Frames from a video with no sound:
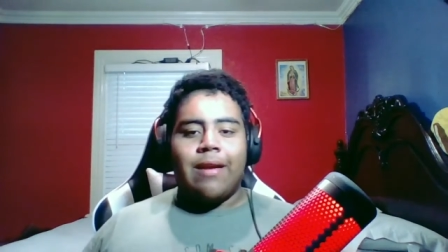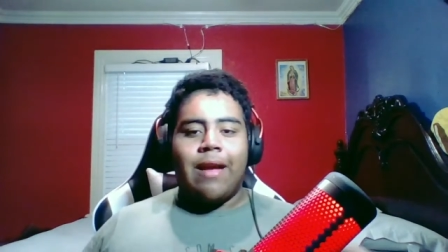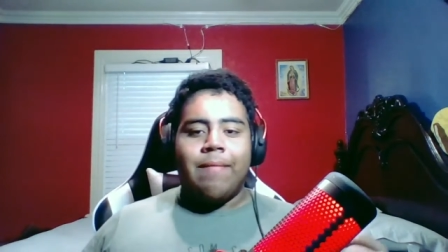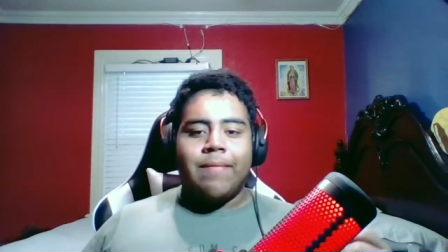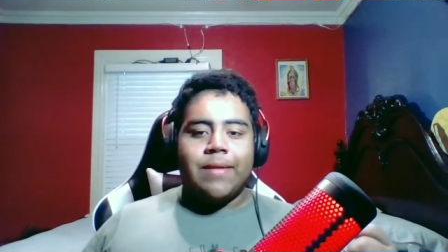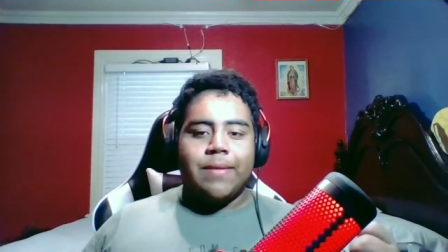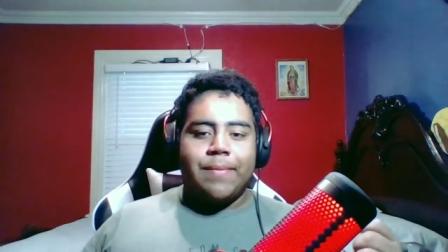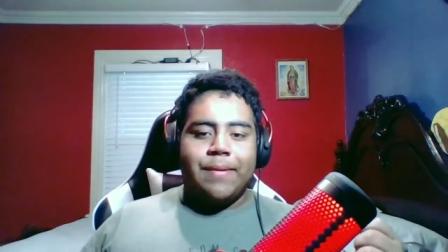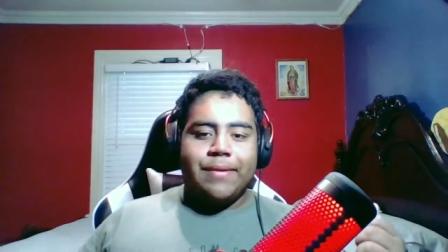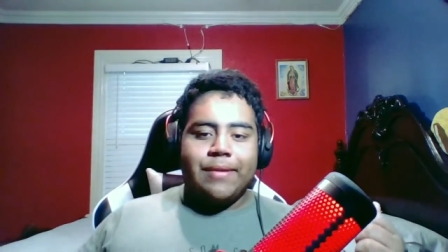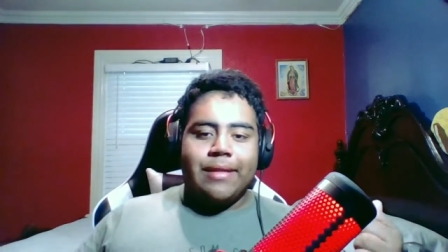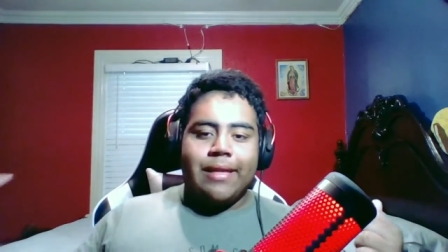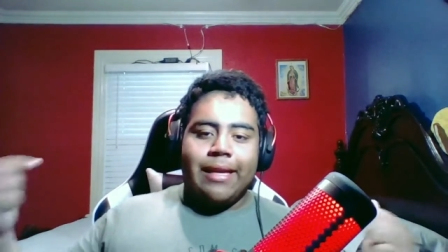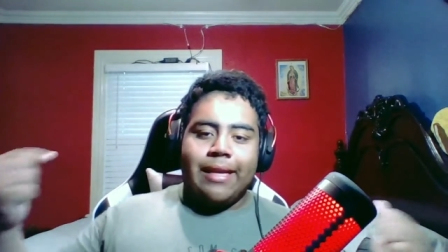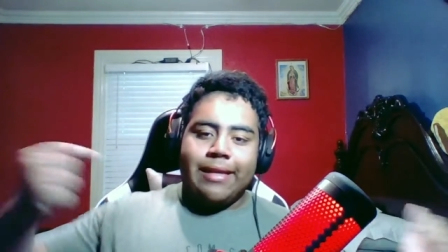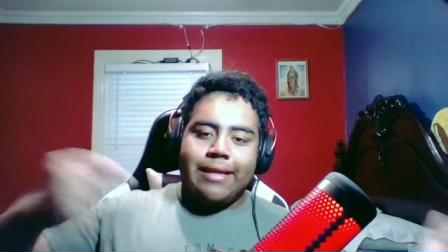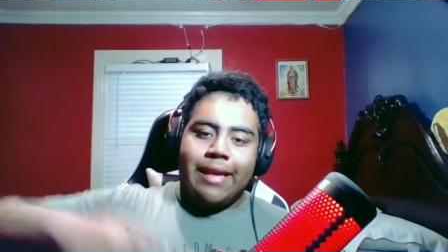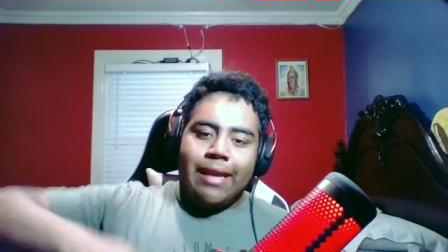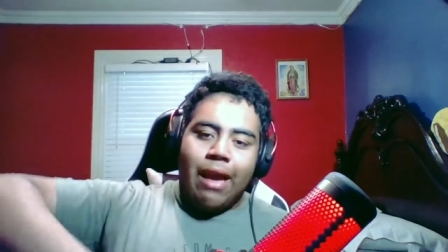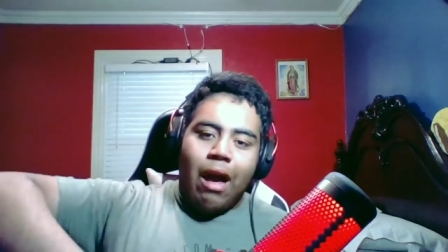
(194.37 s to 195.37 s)
I'm supposed to take
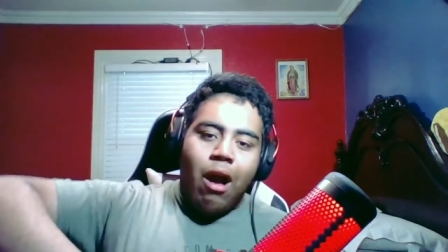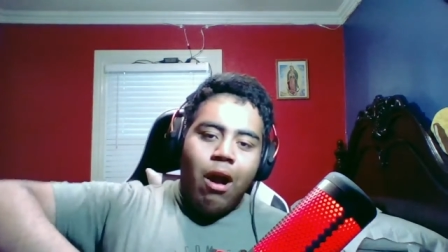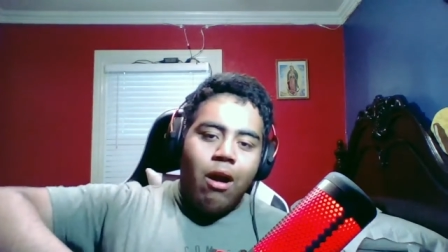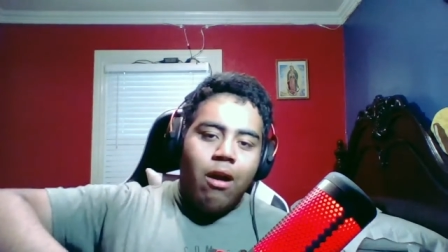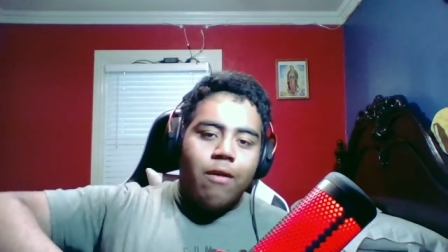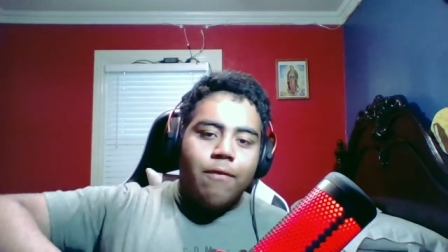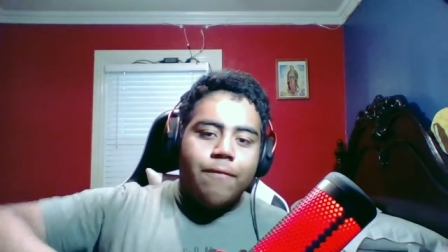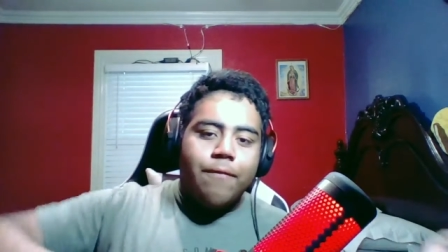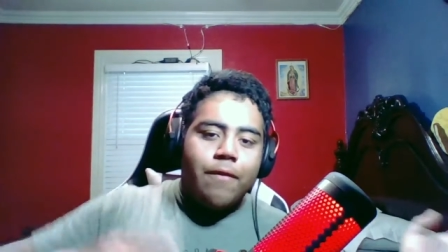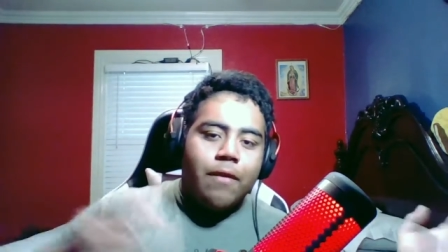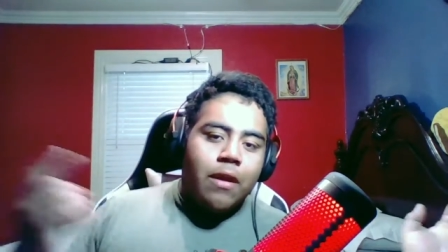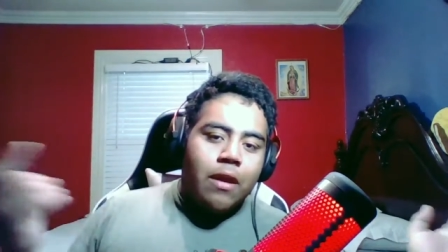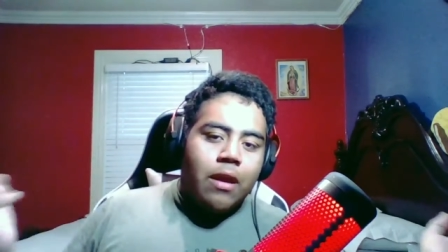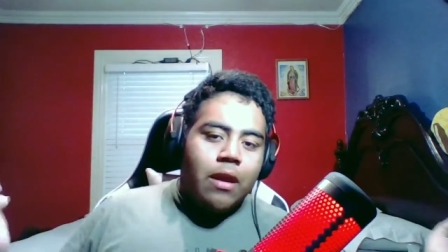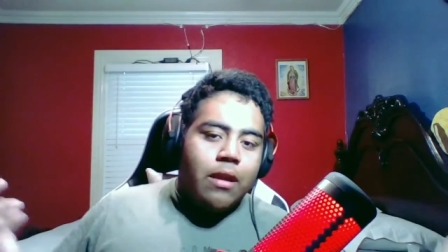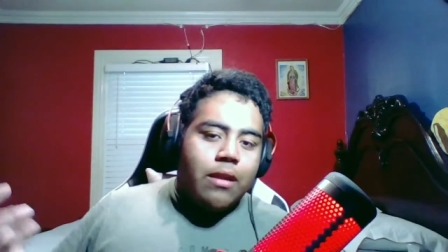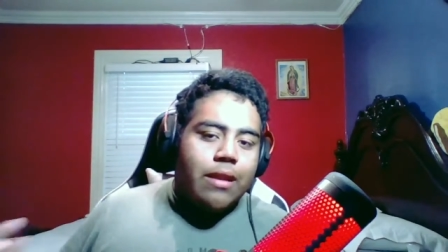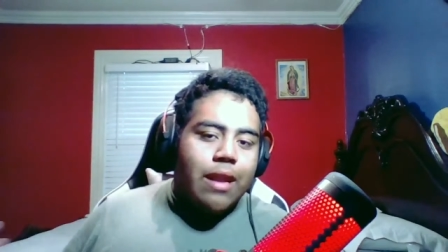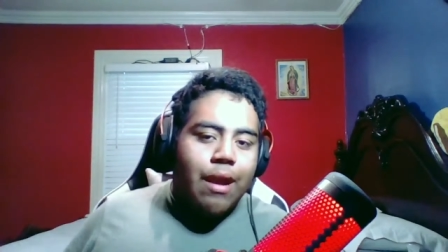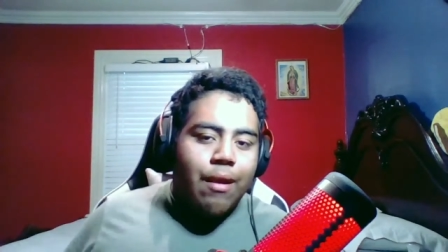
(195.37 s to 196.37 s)
a day off
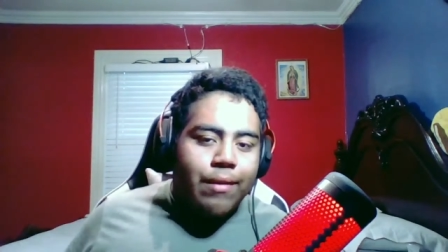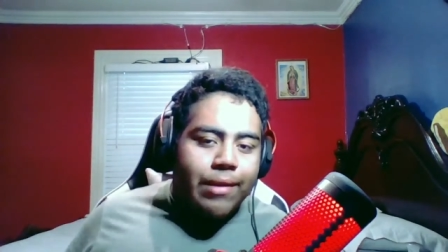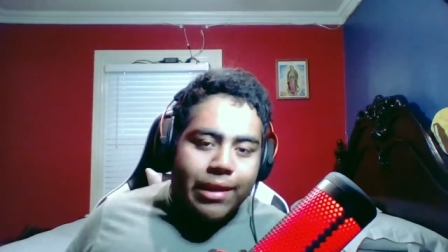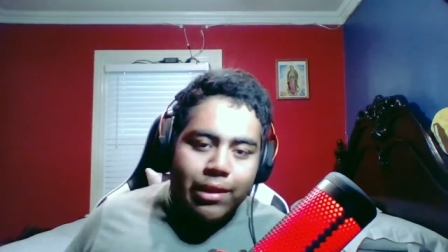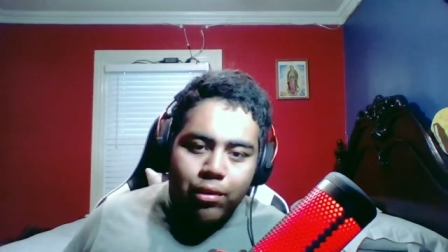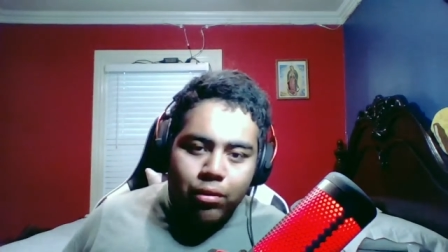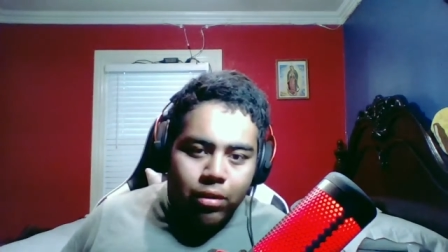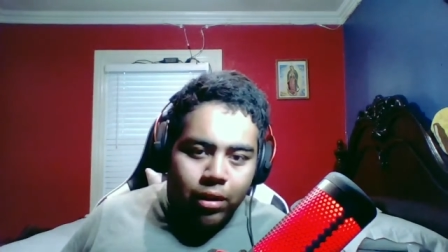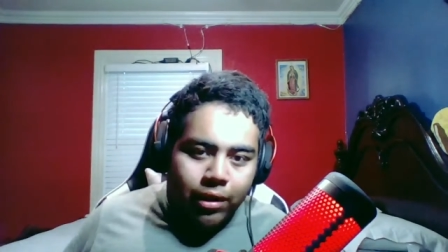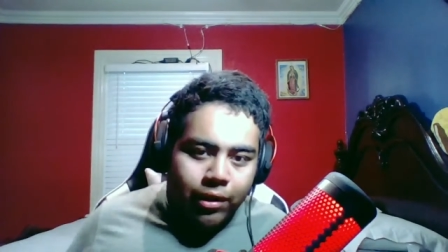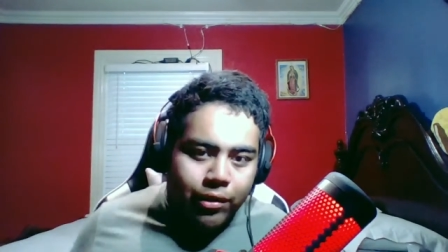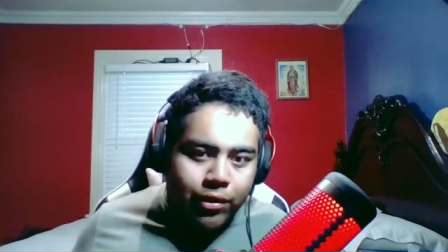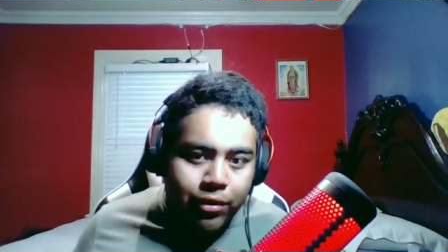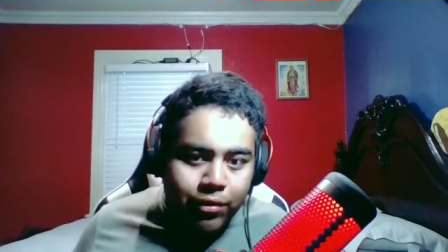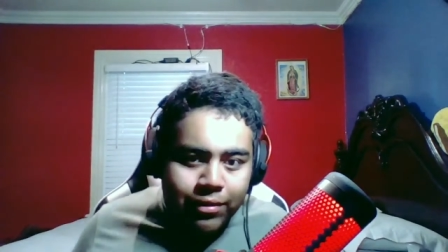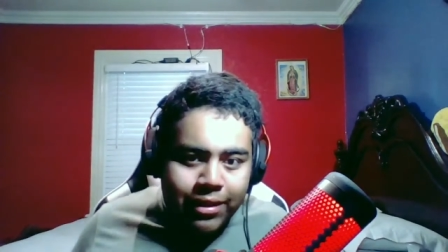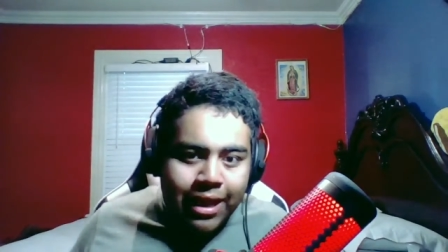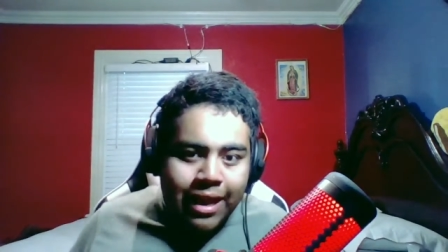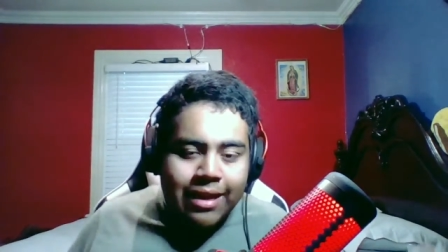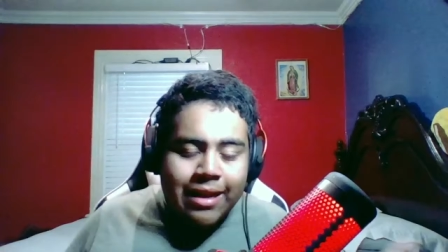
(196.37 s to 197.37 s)
now I can no longer do
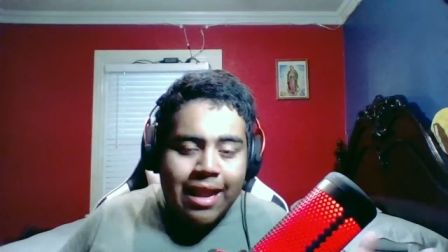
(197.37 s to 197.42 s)
that.